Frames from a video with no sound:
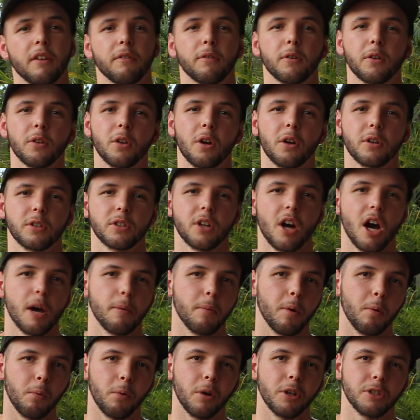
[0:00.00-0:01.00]
For a long
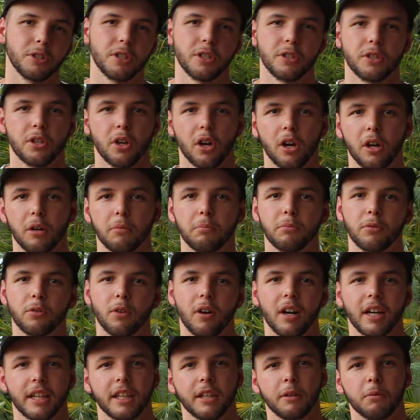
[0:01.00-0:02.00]
time it was your top
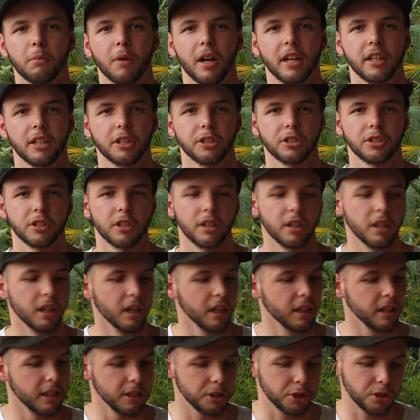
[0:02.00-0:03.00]
Nike running shoe.
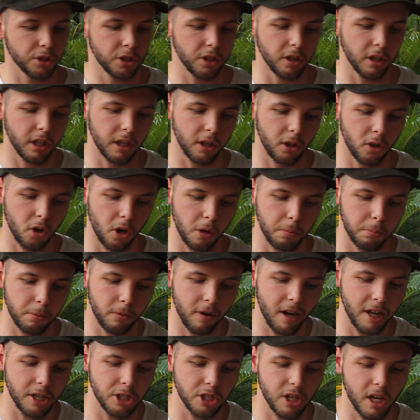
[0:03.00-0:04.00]
This shoe
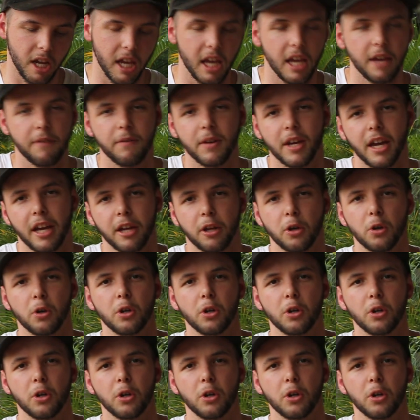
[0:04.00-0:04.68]
incorporates your EVA